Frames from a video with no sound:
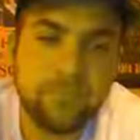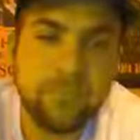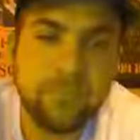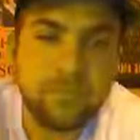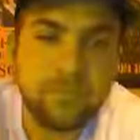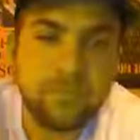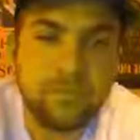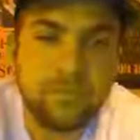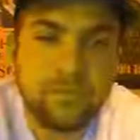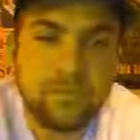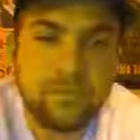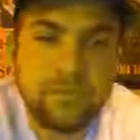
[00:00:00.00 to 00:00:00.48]

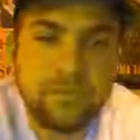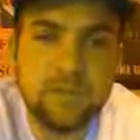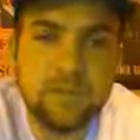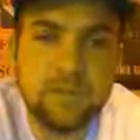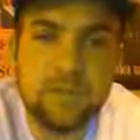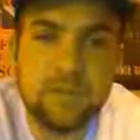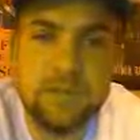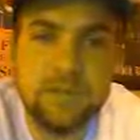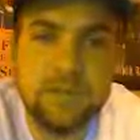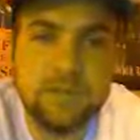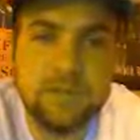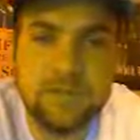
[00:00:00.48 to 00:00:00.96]
So here's the
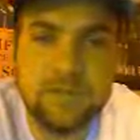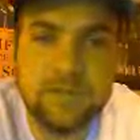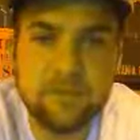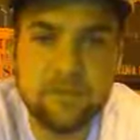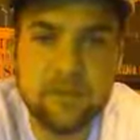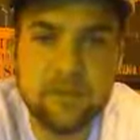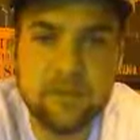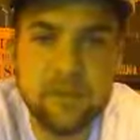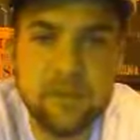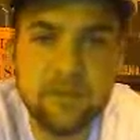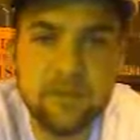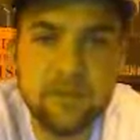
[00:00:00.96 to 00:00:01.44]
basic
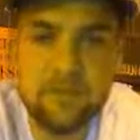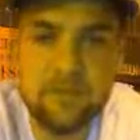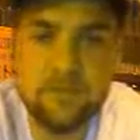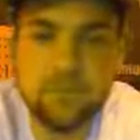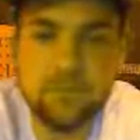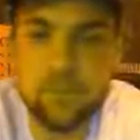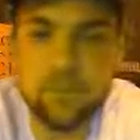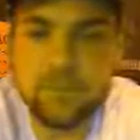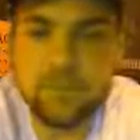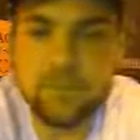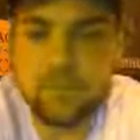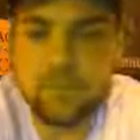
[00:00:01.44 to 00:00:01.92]
financial
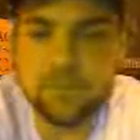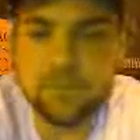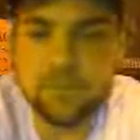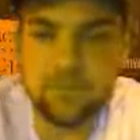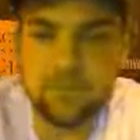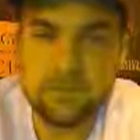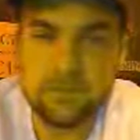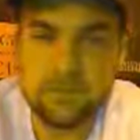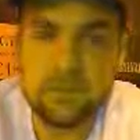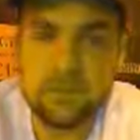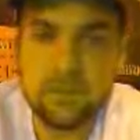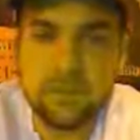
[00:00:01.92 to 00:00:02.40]
plan. That's
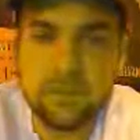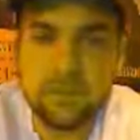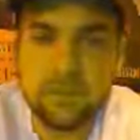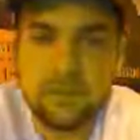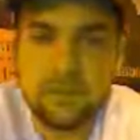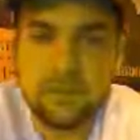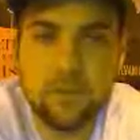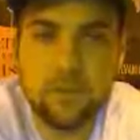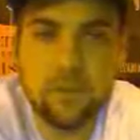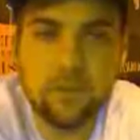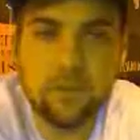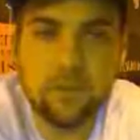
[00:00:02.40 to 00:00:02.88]
really at the
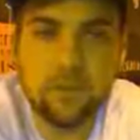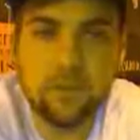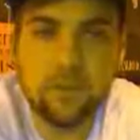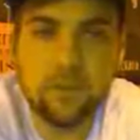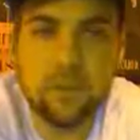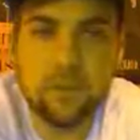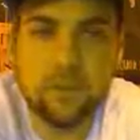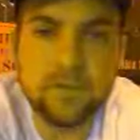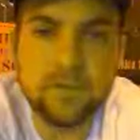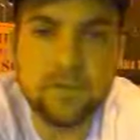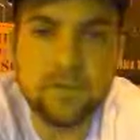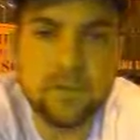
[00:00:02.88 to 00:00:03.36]
core of what
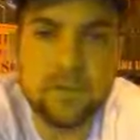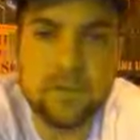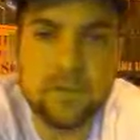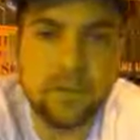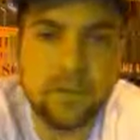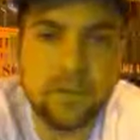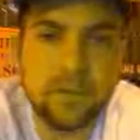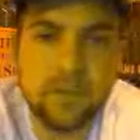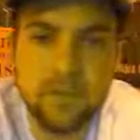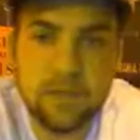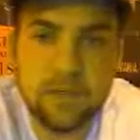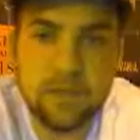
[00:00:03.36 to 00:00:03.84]
we're talking
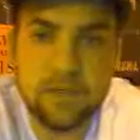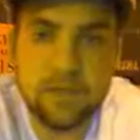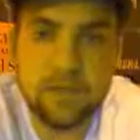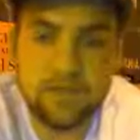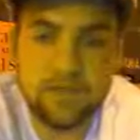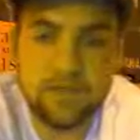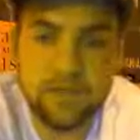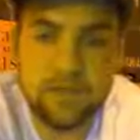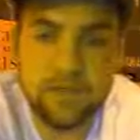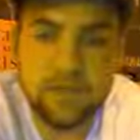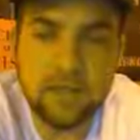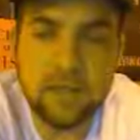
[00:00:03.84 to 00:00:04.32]
about
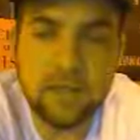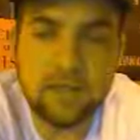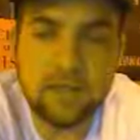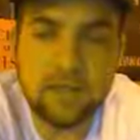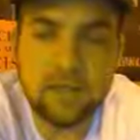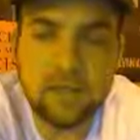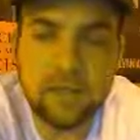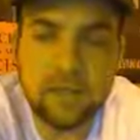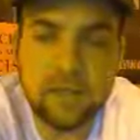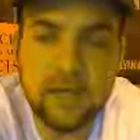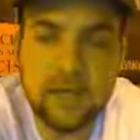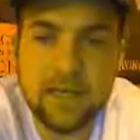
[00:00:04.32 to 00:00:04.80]

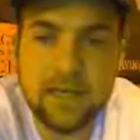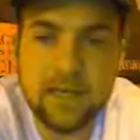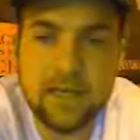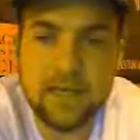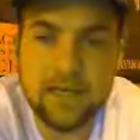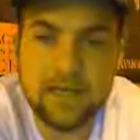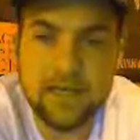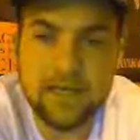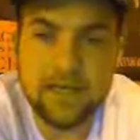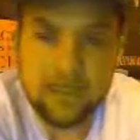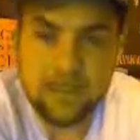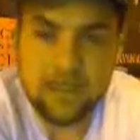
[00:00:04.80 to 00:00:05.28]
tonight.
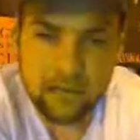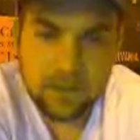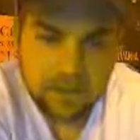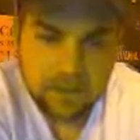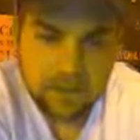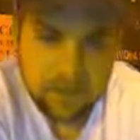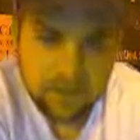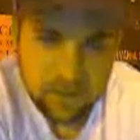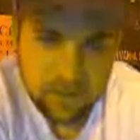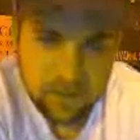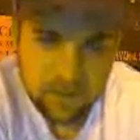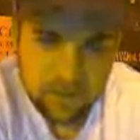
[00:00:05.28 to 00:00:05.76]

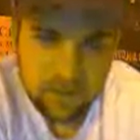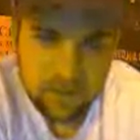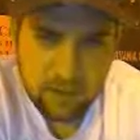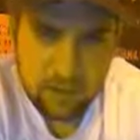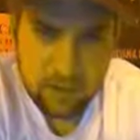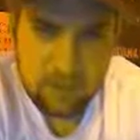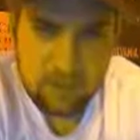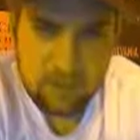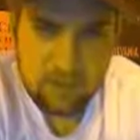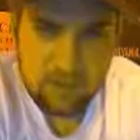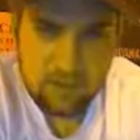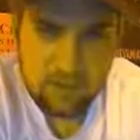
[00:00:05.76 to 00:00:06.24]

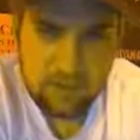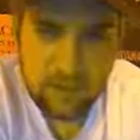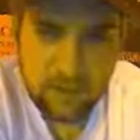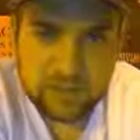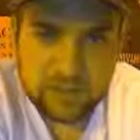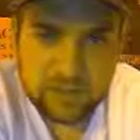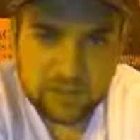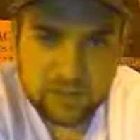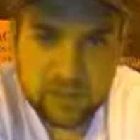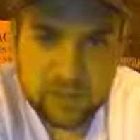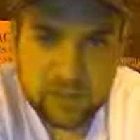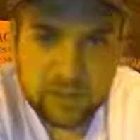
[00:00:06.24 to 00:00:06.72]

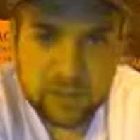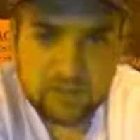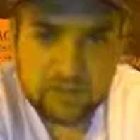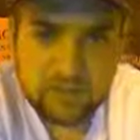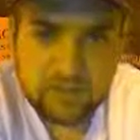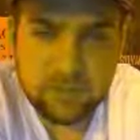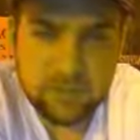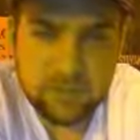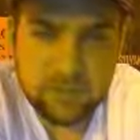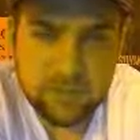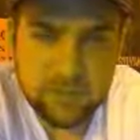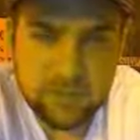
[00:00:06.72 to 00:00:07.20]
Basic financial
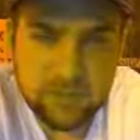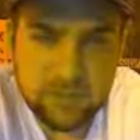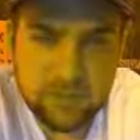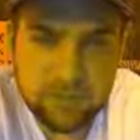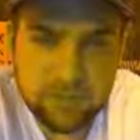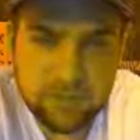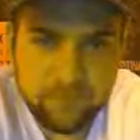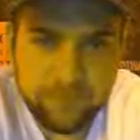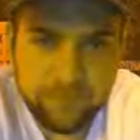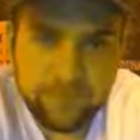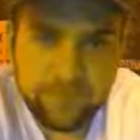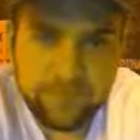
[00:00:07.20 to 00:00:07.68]
plan,
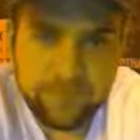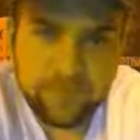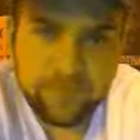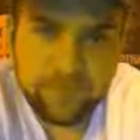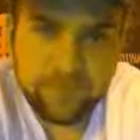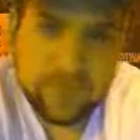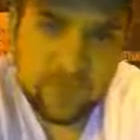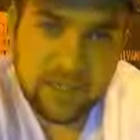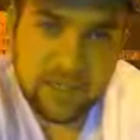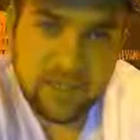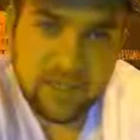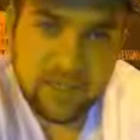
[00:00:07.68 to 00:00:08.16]
and
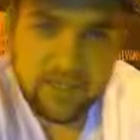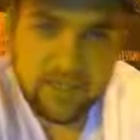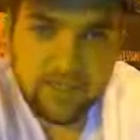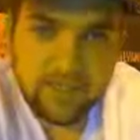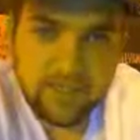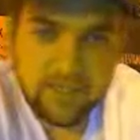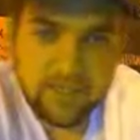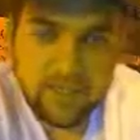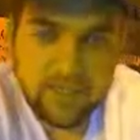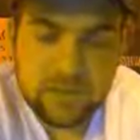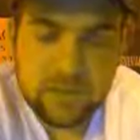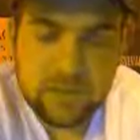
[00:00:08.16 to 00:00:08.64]
as it
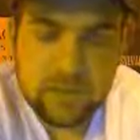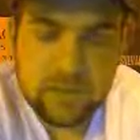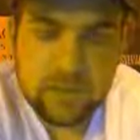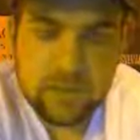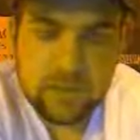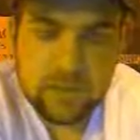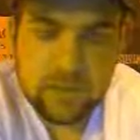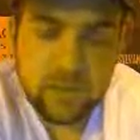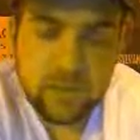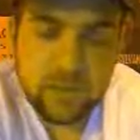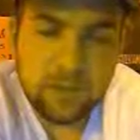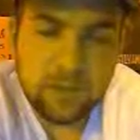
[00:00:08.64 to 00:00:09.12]
relates
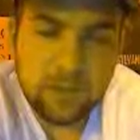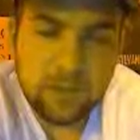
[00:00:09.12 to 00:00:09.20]
to